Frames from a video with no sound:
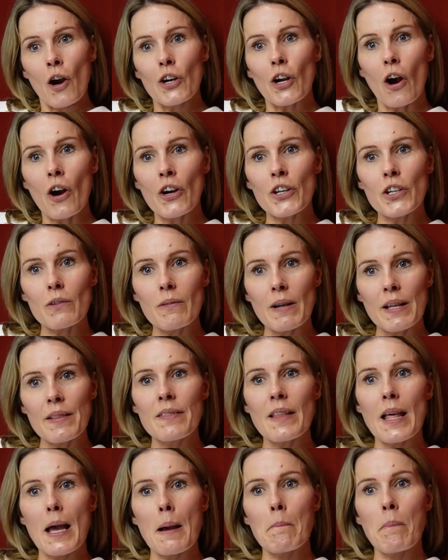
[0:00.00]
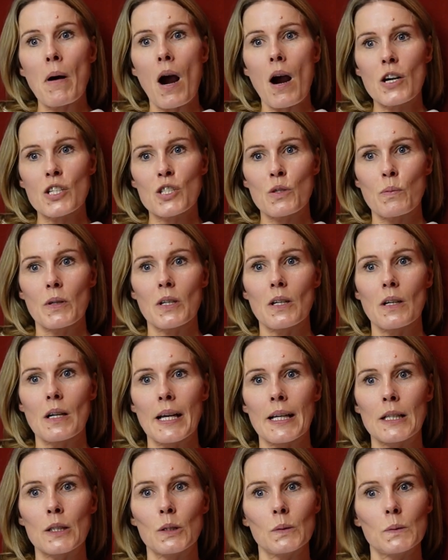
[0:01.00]
or you're in them parts where you're
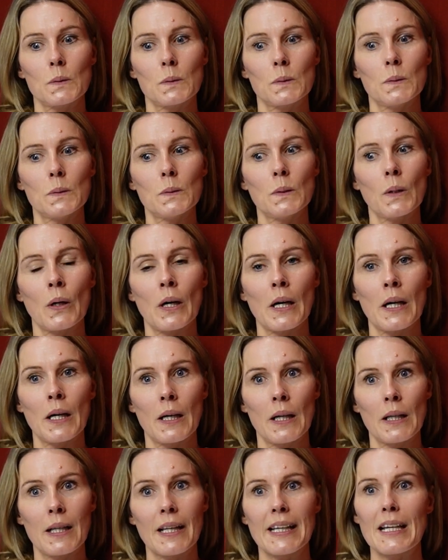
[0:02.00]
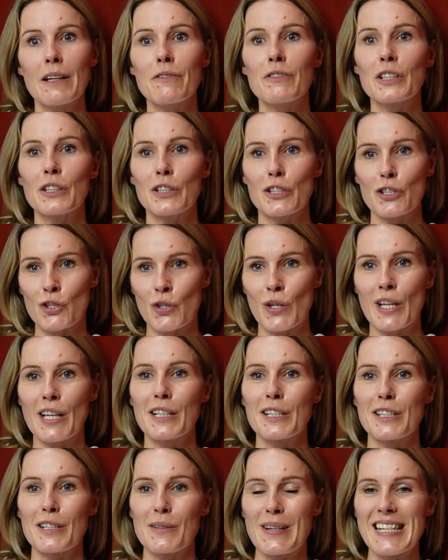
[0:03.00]
like, ooh, like even in the
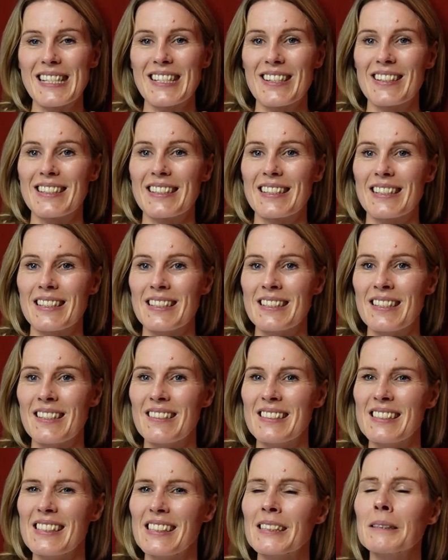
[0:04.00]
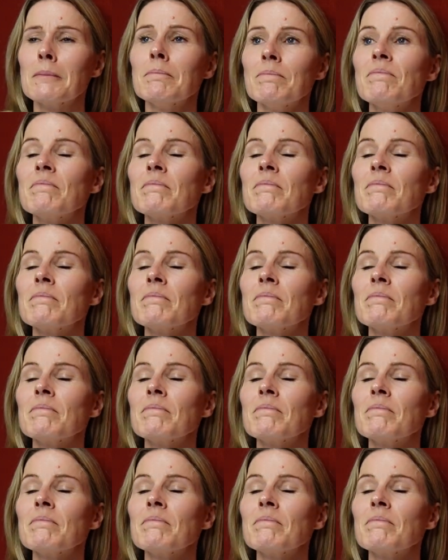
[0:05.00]
train on the way down to this, I was like,